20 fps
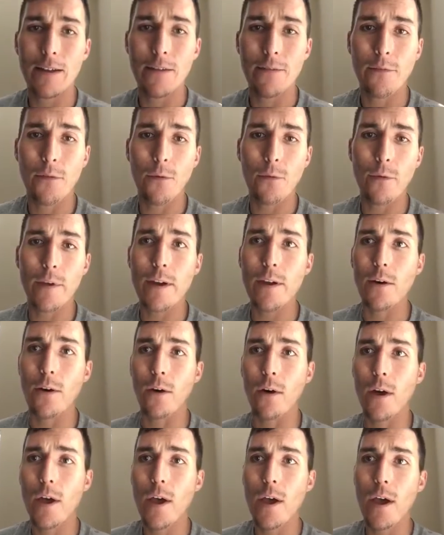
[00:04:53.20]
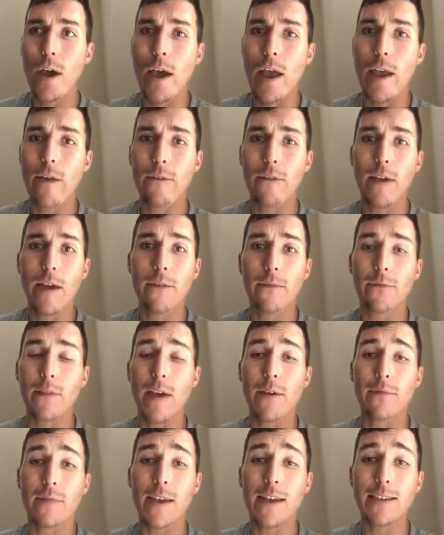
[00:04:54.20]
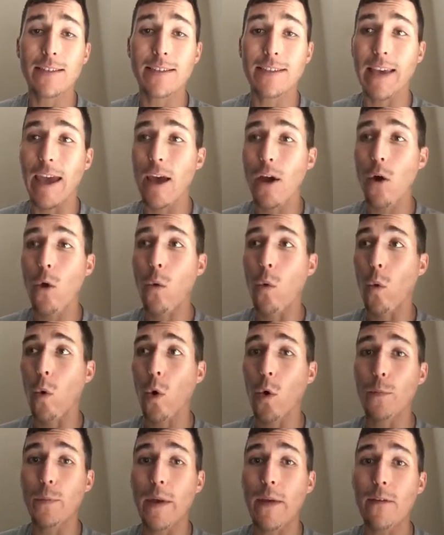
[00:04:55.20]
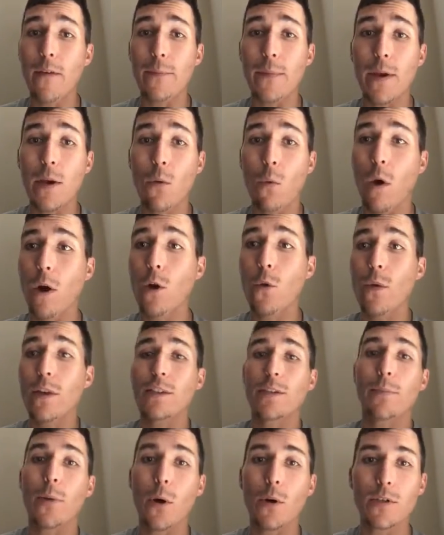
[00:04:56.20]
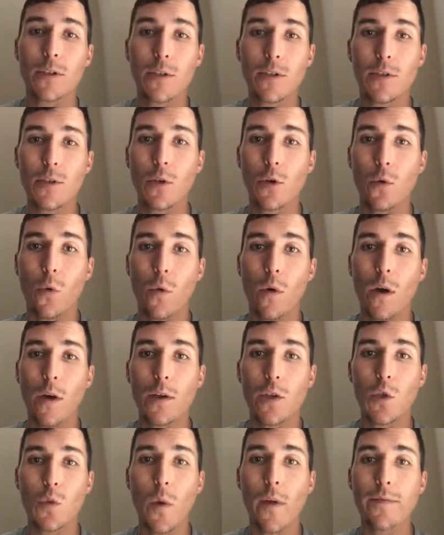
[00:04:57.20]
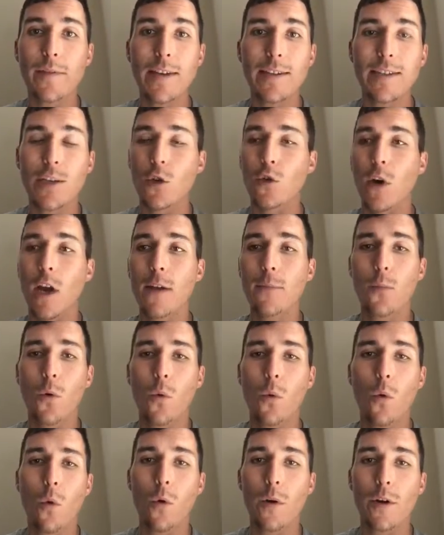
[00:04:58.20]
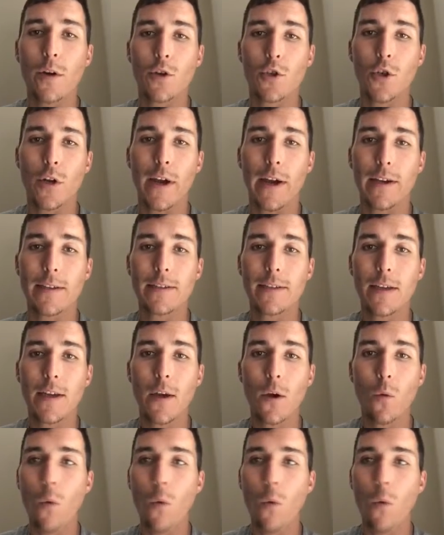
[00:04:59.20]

For real. If they scale world PvP, what are we supposed to do? Swifty's incredible warrior tricks.